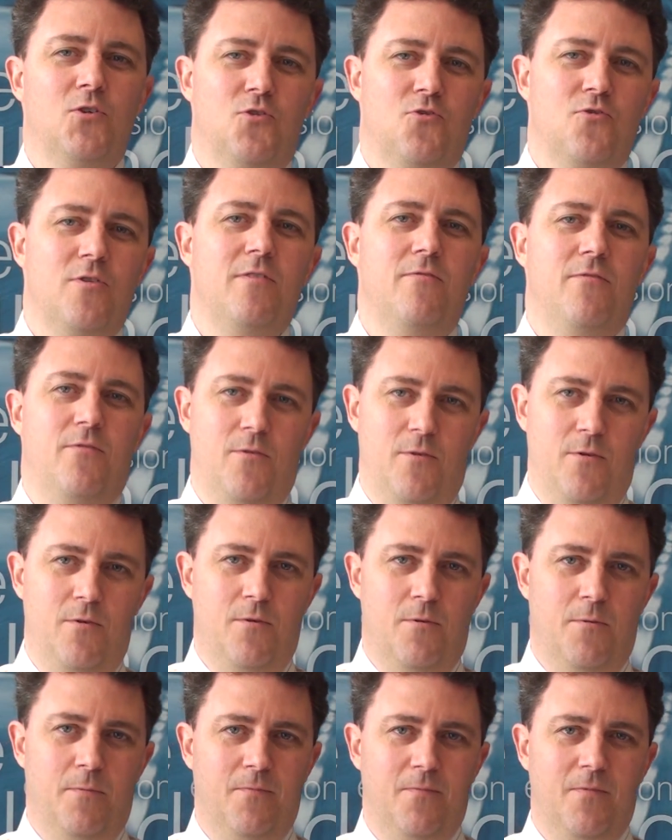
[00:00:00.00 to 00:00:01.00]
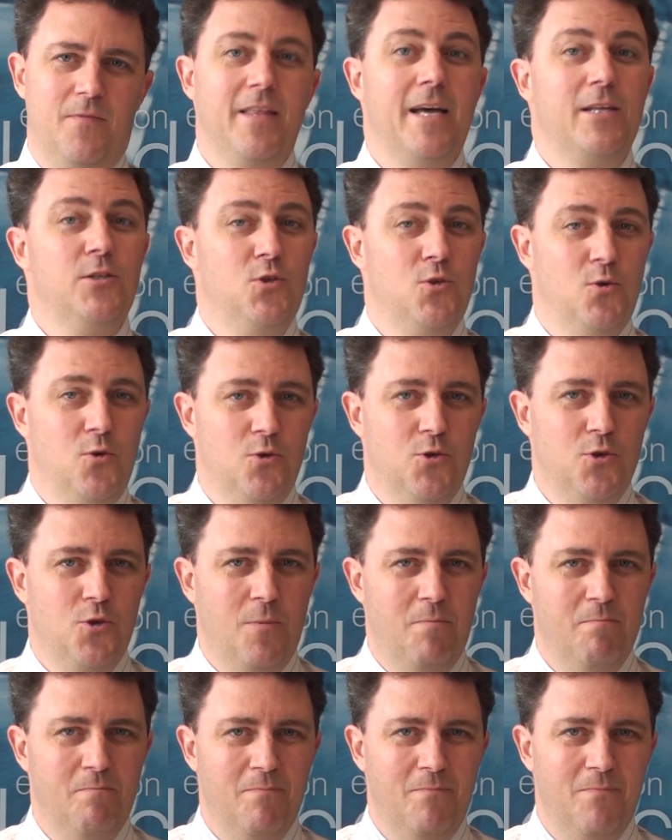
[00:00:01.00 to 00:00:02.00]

street for you. That's your job.